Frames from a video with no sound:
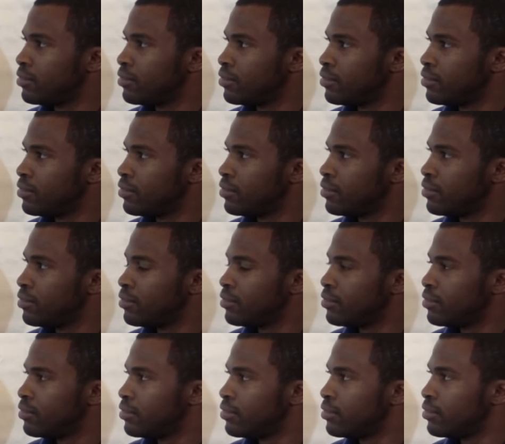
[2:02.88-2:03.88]

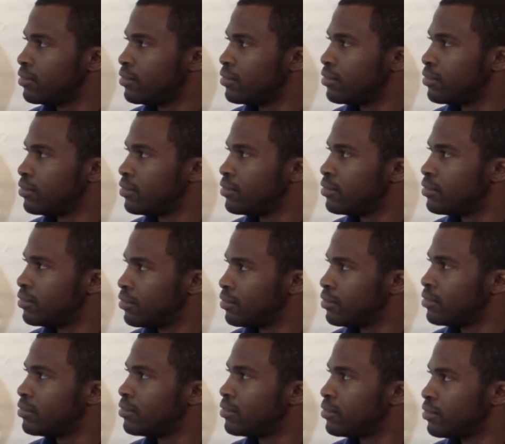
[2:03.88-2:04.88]

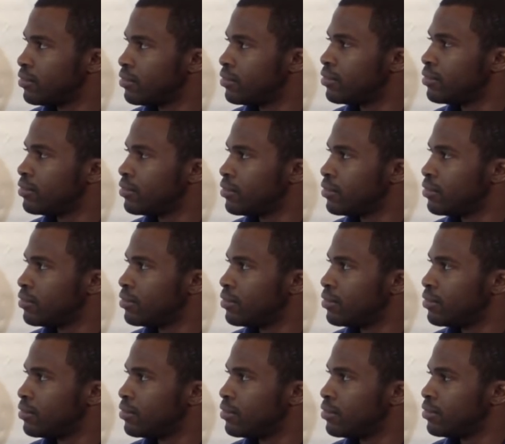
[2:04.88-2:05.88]

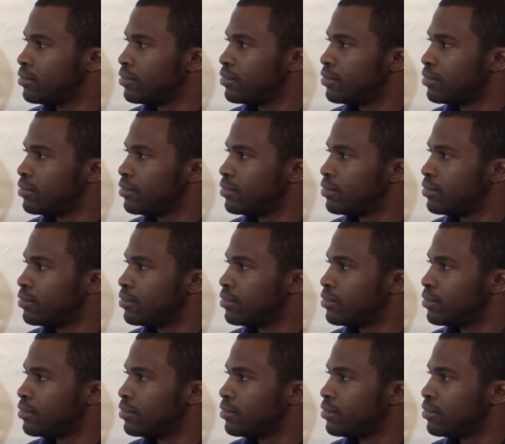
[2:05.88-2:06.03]
(not speaking)